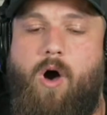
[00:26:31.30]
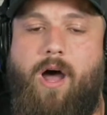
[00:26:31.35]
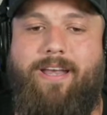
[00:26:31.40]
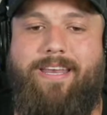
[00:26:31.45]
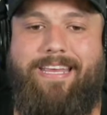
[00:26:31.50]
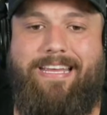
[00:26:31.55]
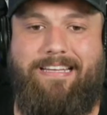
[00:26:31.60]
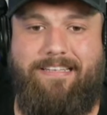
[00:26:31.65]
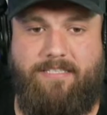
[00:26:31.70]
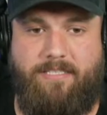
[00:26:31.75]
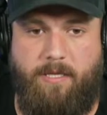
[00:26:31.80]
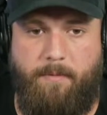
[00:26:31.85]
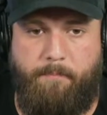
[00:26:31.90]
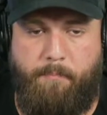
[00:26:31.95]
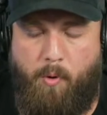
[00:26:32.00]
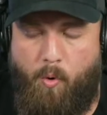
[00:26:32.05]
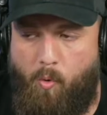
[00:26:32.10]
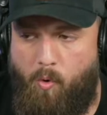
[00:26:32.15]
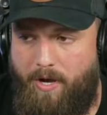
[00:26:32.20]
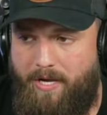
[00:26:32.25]
What
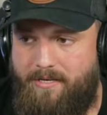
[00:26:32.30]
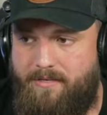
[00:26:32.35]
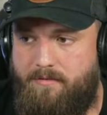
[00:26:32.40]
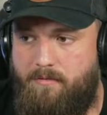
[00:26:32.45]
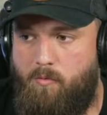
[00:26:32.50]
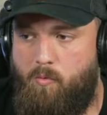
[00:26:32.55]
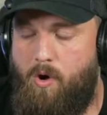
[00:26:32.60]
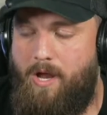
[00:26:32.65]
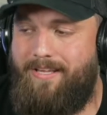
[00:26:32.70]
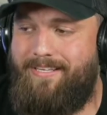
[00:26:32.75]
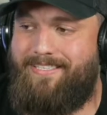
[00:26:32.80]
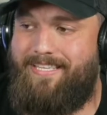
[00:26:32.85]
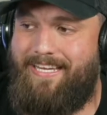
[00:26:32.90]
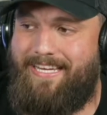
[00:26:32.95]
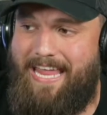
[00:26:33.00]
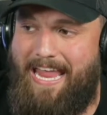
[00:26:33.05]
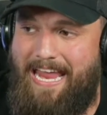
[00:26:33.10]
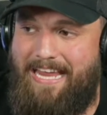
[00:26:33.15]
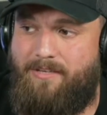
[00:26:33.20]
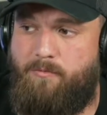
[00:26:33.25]
is the point? What
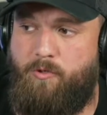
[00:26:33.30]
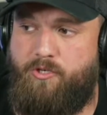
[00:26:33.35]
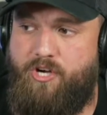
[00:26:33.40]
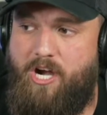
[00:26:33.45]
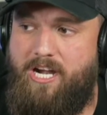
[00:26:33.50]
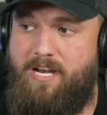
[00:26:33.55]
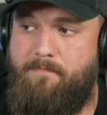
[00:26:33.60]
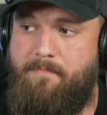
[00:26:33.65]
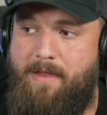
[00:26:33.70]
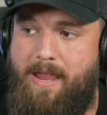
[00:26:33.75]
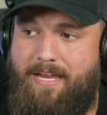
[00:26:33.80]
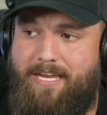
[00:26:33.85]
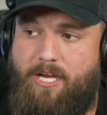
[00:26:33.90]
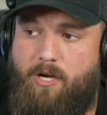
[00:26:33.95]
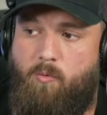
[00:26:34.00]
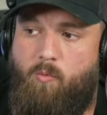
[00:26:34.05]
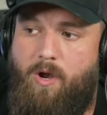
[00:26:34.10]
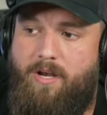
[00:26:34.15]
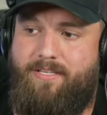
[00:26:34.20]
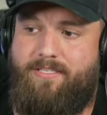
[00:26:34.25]
is the case we're trying to
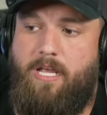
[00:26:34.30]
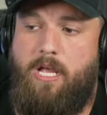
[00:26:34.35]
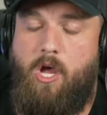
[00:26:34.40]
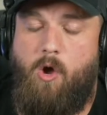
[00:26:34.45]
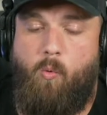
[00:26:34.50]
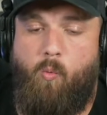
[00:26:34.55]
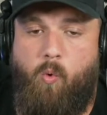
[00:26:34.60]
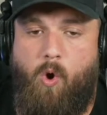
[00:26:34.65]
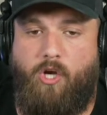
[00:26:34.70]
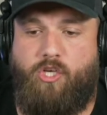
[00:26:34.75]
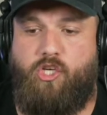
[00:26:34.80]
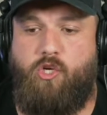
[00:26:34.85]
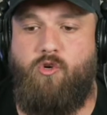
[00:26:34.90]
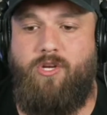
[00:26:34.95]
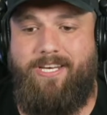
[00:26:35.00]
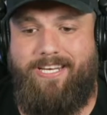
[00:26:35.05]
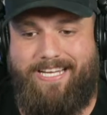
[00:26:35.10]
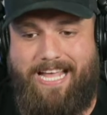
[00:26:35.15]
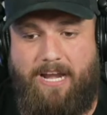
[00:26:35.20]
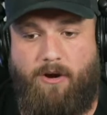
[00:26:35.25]
make here?
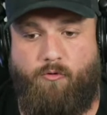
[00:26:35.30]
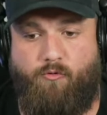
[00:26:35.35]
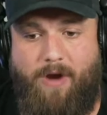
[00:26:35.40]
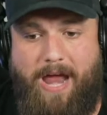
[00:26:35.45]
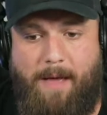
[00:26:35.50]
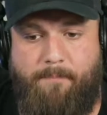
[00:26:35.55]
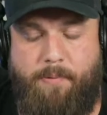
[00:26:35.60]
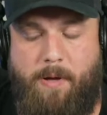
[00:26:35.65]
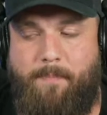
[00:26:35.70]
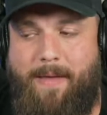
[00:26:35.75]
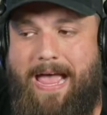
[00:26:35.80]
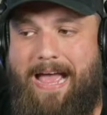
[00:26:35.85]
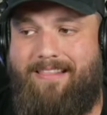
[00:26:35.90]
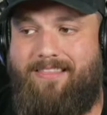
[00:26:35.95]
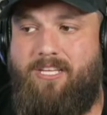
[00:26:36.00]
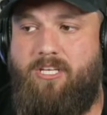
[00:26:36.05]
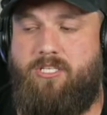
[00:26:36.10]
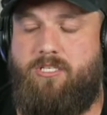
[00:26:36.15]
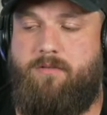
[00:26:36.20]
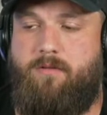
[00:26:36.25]
What do you need to kind of wrap
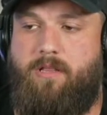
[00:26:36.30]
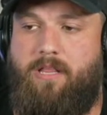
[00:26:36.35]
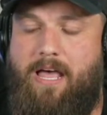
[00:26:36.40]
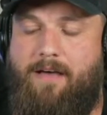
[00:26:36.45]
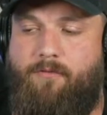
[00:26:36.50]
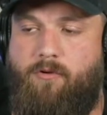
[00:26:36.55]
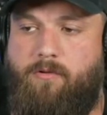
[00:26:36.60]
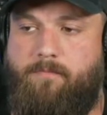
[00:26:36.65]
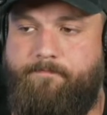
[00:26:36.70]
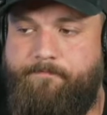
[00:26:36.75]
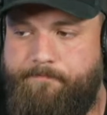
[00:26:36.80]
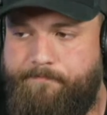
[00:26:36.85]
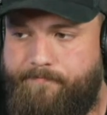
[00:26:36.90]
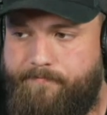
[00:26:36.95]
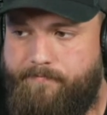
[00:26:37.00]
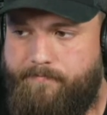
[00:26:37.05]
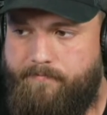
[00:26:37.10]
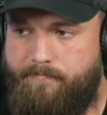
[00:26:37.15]
up at this level?